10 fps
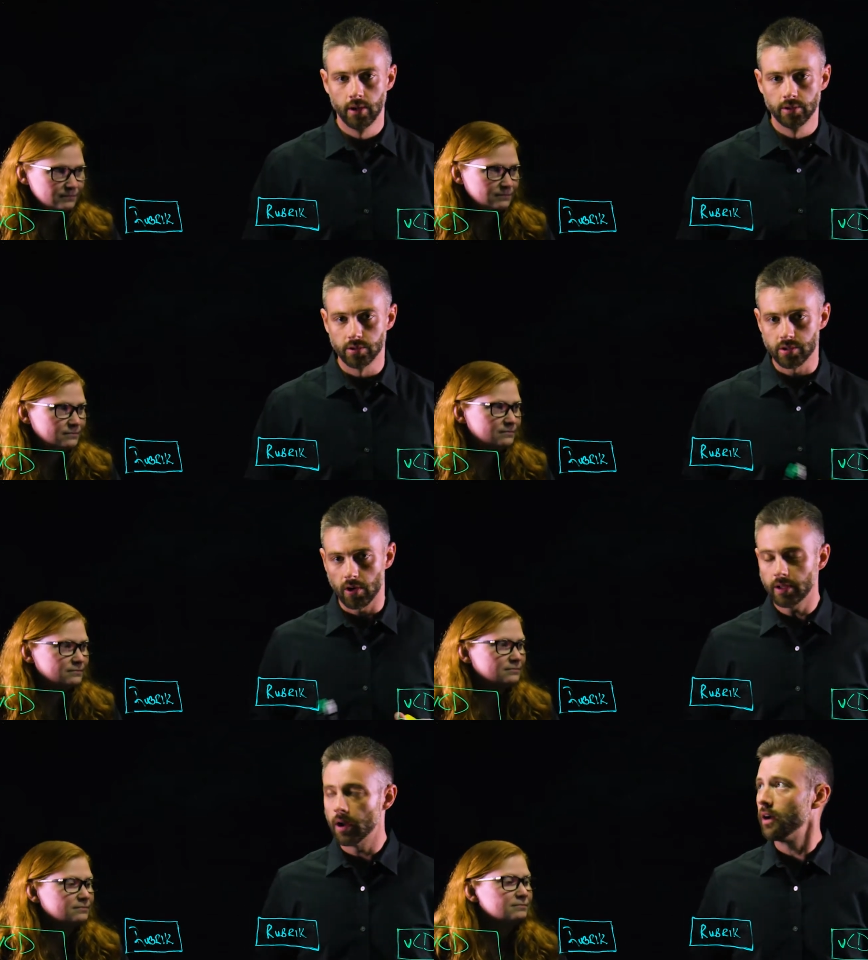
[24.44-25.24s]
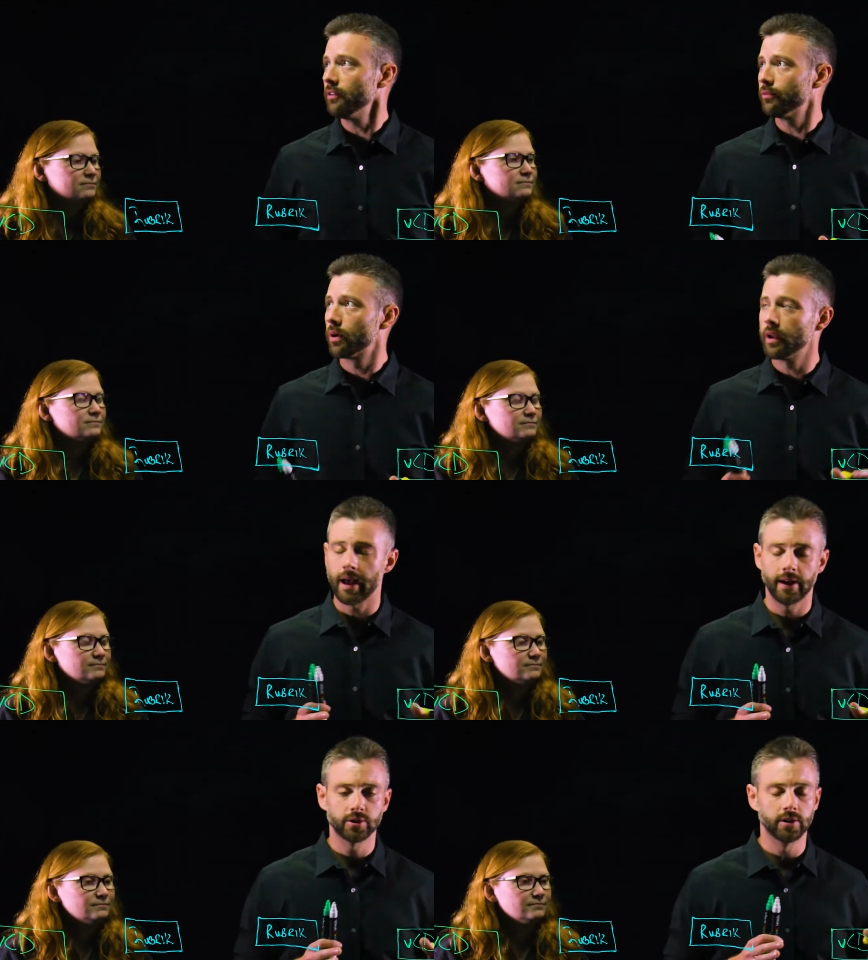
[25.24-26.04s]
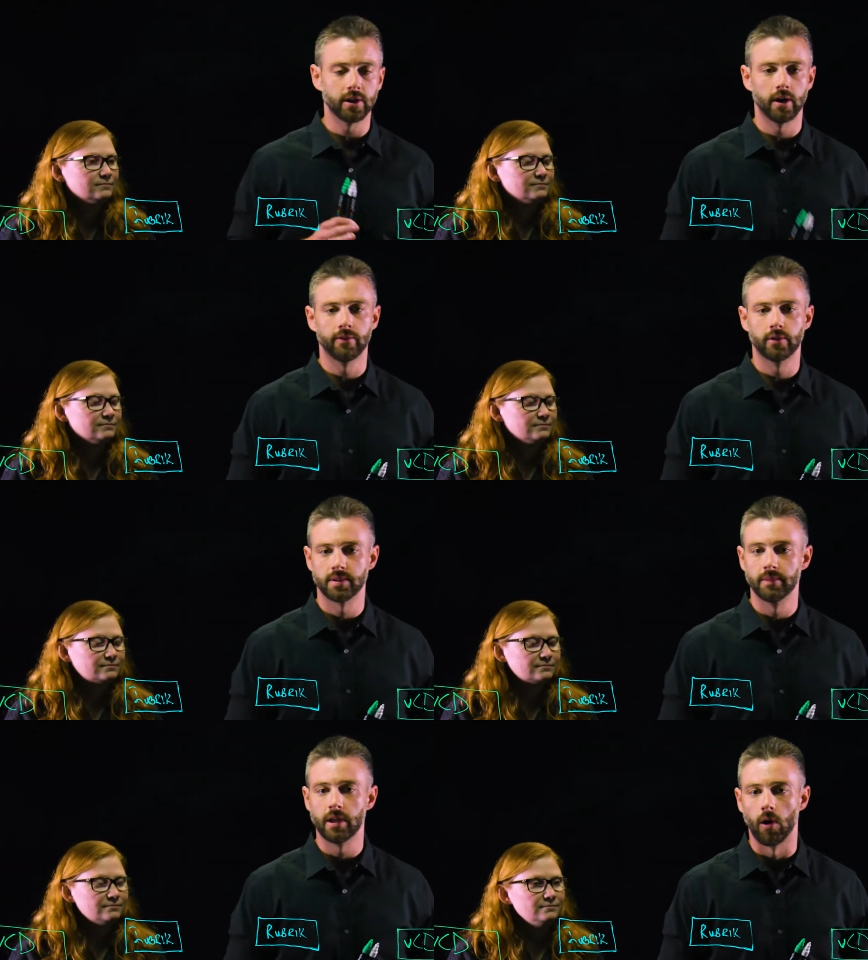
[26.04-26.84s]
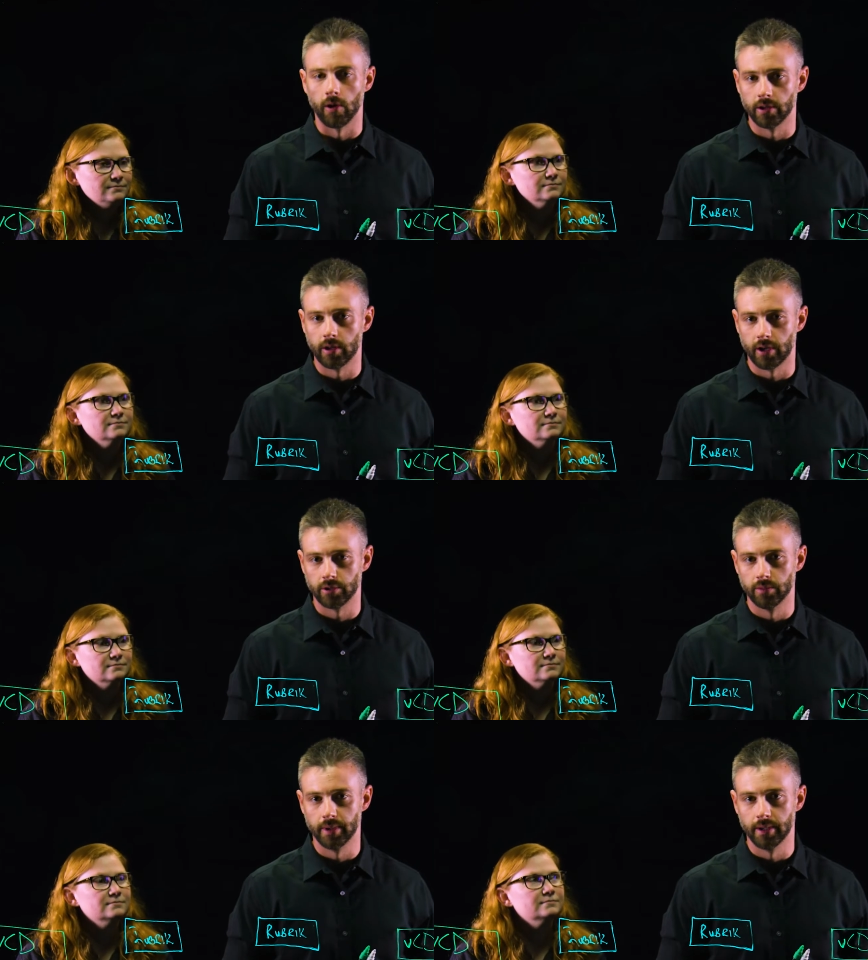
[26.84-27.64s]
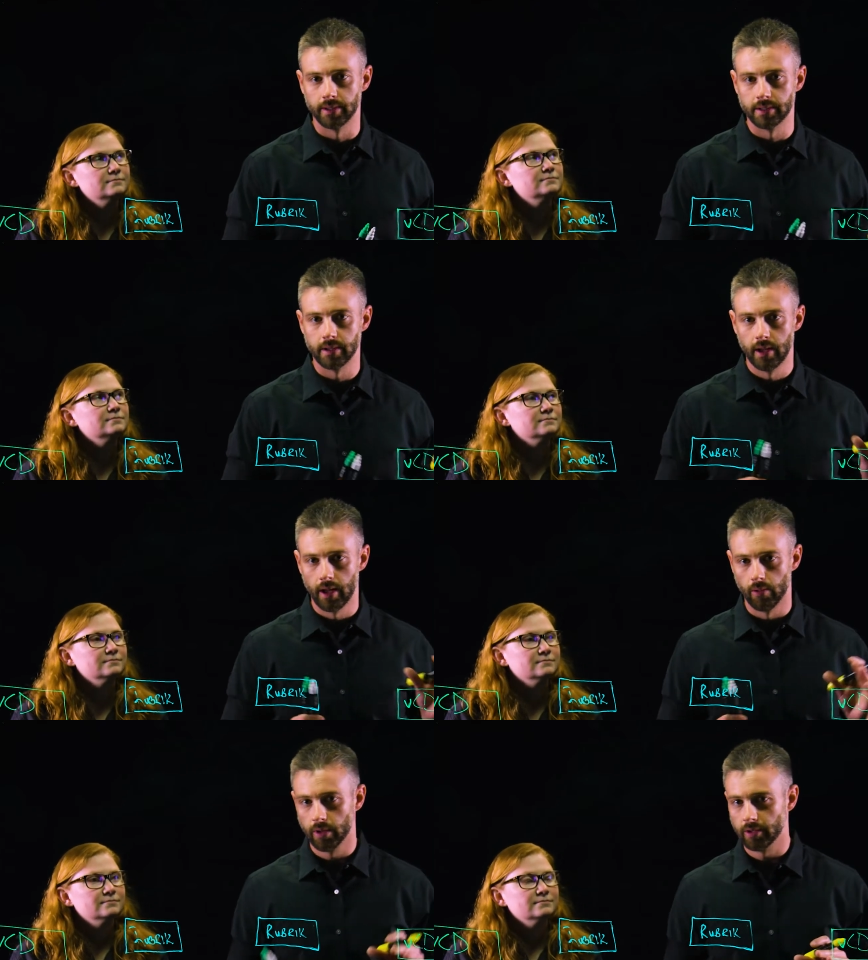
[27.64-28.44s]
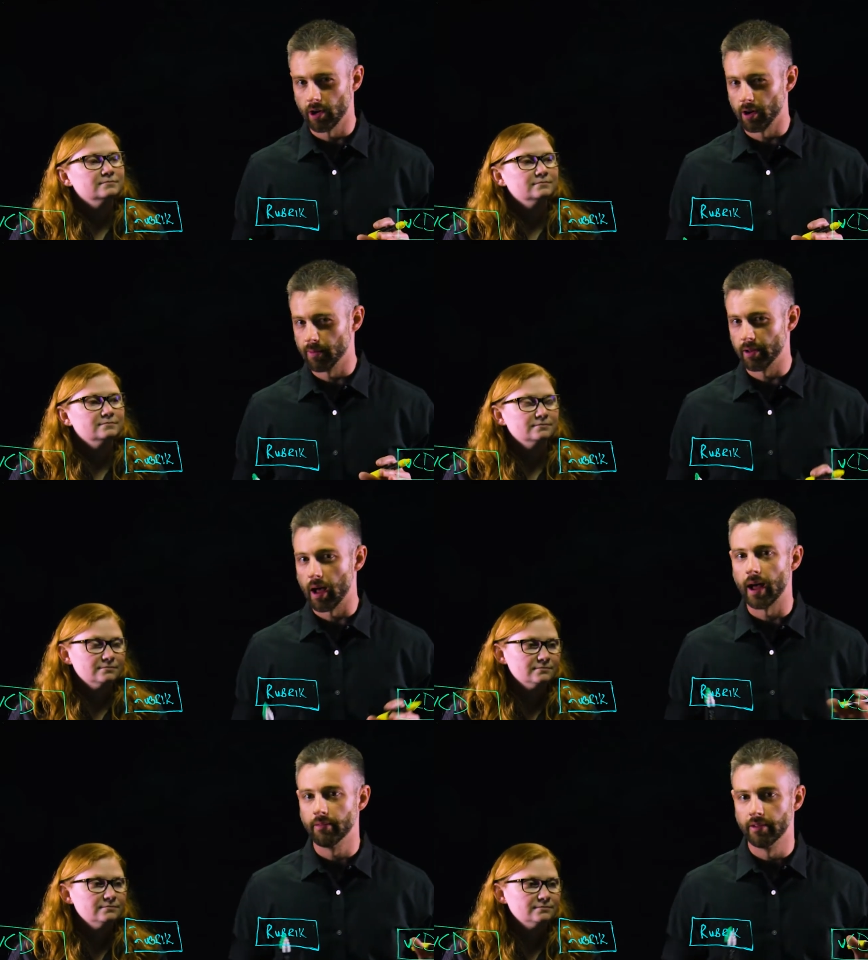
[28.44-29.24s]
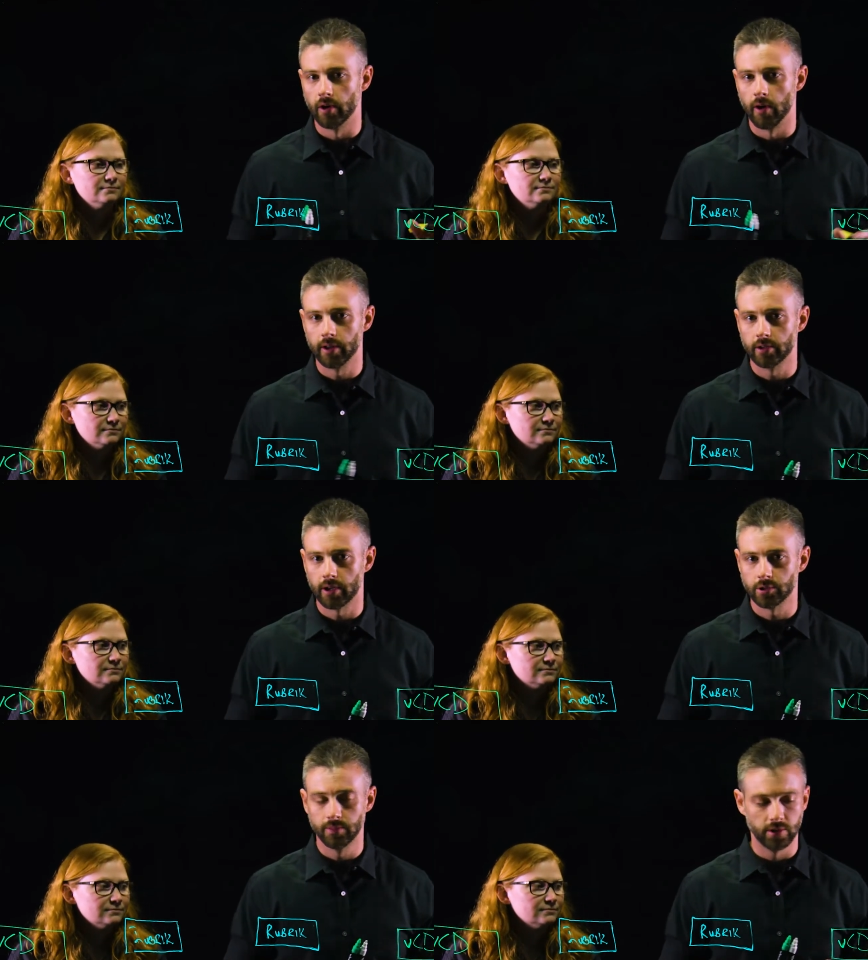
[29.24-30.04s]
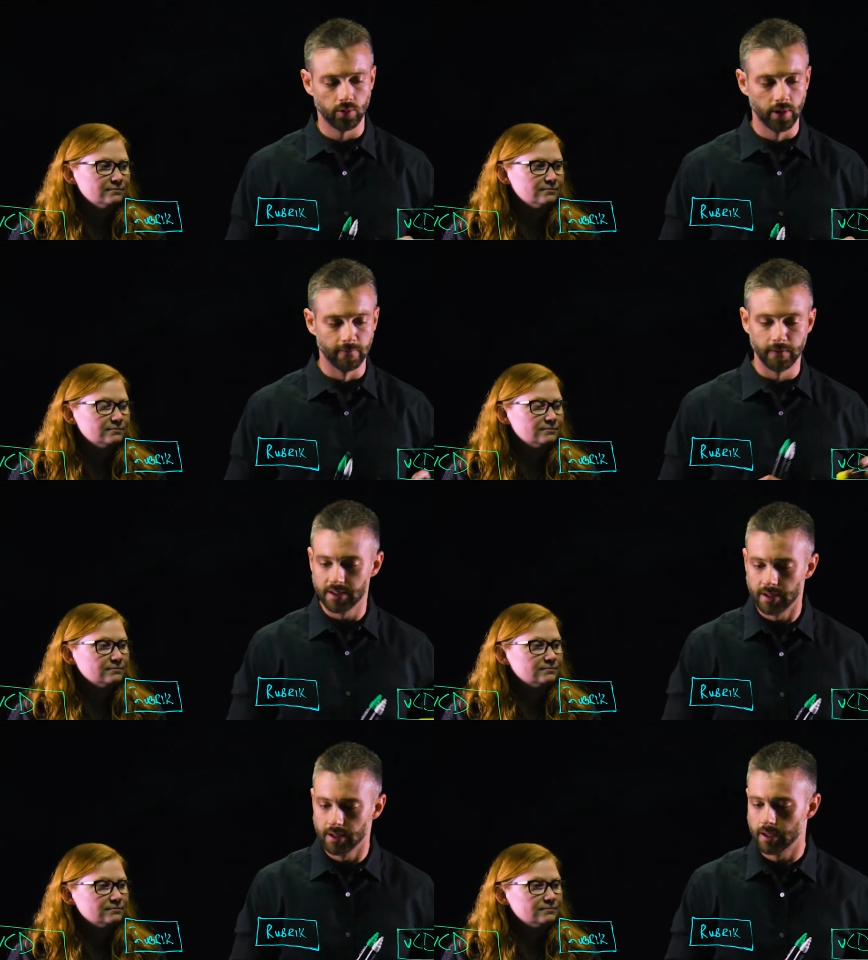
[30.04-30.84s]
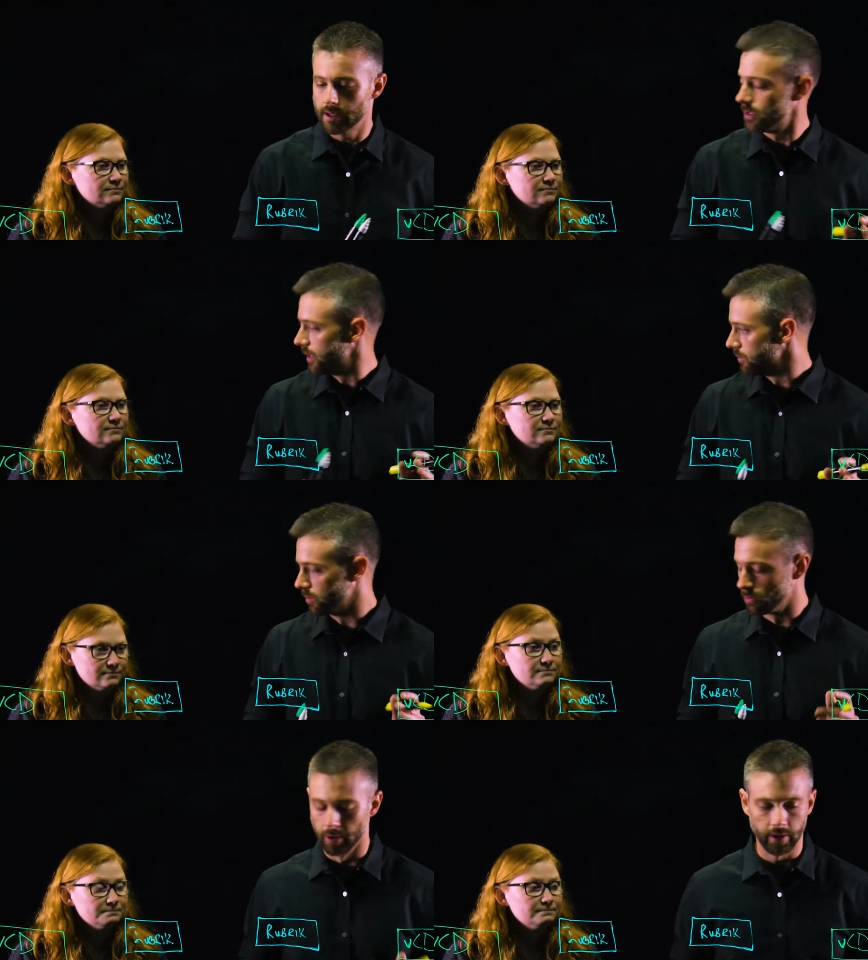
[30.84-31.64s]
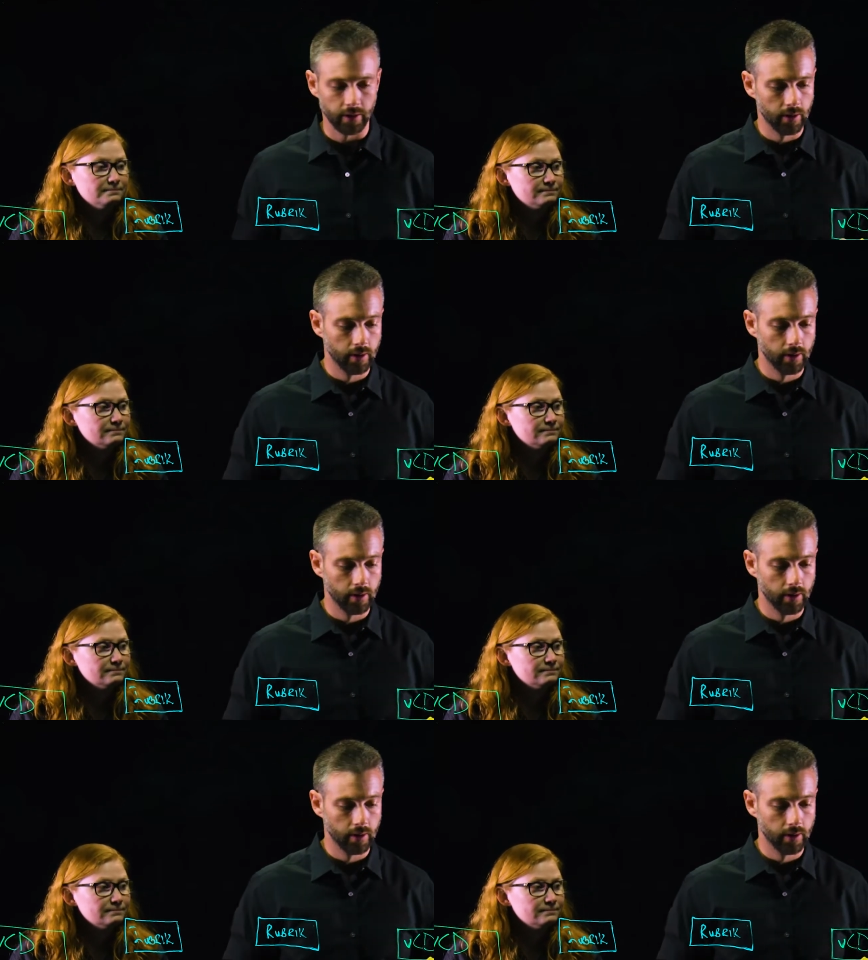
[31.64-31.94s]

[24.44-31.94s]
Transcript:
Speaker 1: So starting off, we're going to actually cover some of the architecture bits and really talk about a high-level architecture between V C D and Rubrik.